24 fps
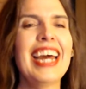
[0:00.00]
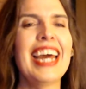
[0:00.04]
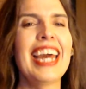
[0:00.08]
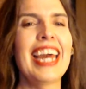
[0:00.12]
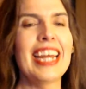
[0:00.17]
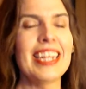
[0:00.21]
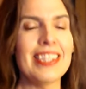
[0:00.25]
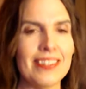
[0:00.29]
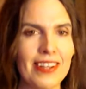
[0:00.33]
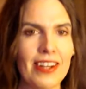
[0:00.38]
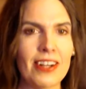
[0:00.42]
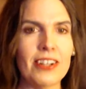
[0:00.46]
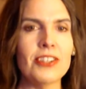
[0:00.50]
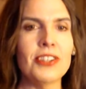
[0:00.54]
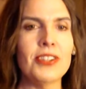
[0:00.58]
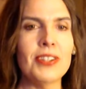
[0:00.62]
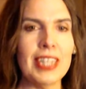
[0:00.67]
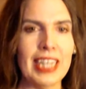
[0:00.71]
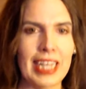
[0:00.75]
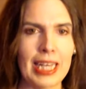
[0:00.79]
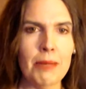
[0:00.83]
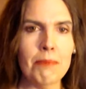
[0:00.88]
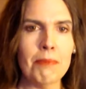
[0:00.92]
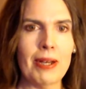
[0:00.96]
It's there to
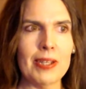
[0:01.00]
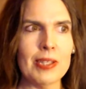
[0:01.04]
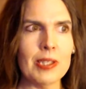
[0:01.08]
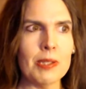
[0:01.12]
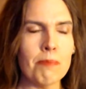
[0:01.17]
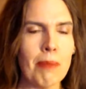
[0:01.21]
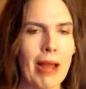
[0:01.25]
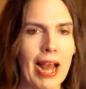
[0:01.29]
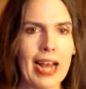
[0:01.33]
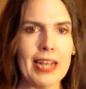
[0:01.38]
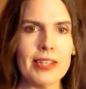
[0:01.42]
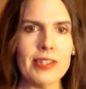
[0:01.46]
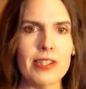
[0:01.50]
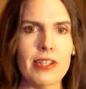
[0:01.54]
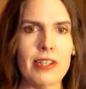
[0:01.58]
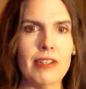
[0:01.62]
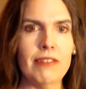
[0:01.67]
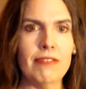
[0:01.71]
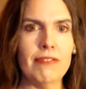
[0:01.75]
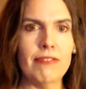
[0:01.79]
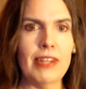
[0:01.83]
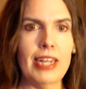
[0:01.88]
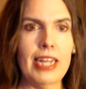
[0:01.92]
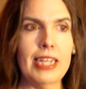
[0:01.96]
keep us
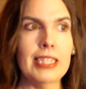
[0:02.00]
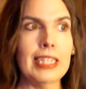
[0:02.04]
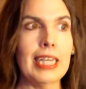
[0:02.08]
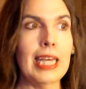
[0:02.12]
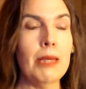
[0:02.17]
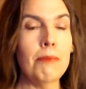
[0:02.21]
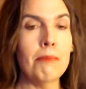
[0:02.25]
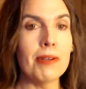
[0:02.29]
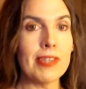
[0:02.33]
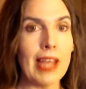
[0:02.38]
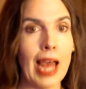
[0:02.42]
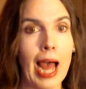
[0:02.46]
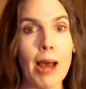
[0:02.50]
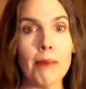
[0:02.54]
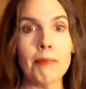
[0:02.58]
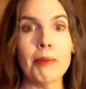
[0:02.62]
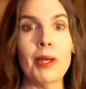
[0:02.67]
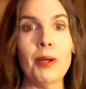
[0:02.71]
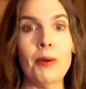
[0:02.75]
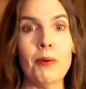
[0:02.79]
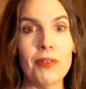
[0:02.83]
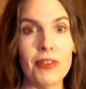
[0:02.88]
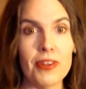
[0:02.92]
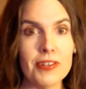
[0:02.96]
passive and keep us
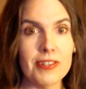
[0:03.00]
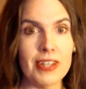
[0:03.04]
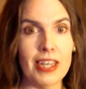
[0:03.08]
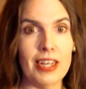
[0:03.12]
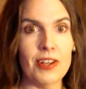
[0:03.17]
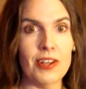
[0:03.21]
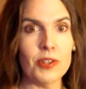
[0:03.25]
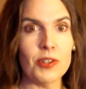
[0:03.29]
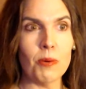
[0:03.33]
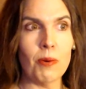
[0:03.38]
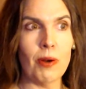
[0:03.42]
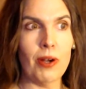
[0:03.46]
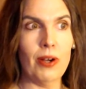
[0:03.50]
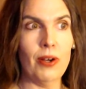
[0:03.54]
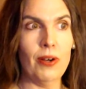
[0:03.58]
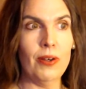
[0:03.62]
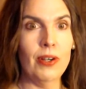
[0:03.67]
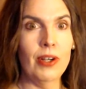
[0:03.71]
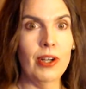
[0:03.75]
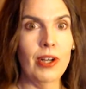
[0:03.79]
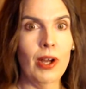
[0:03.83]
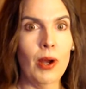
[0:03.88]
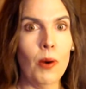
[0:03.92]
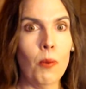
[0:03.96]
happy with the status quo
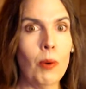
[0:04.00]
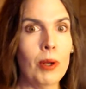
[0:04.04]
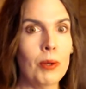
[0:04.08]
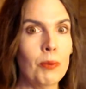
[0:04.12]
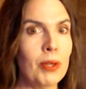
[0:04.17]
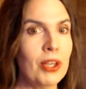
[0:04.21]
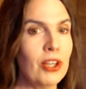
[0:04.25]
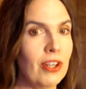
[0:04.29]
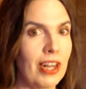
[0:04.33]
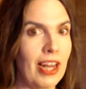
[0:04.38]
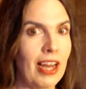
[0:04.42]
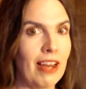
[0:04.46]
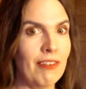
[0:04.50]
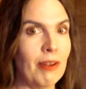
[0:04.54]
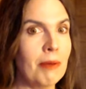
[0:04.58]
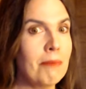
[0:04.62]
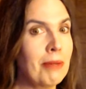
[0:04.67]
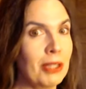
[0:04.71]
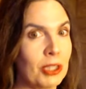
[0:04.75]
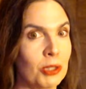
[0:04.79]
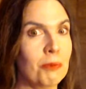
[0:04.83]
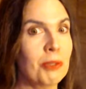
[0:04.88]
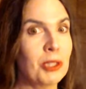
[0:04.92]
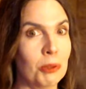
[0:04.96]
when we could have a
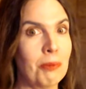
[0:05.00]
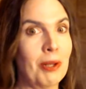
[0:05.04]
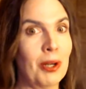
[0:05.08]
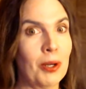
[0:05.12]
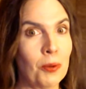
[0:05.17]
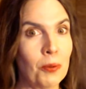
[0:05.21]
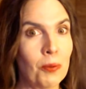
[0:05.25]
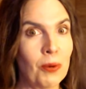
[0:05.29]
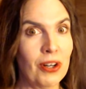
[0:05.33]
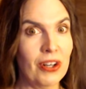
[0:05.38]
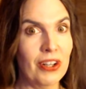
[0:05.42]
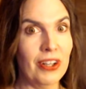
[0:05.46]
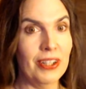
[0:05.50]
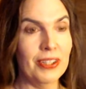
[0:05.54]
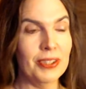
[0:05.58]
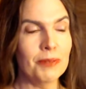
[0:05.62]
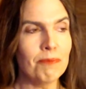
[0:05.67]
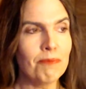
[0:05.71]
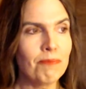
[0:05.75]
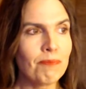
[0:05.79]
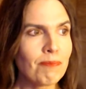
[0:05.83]
much, much better world.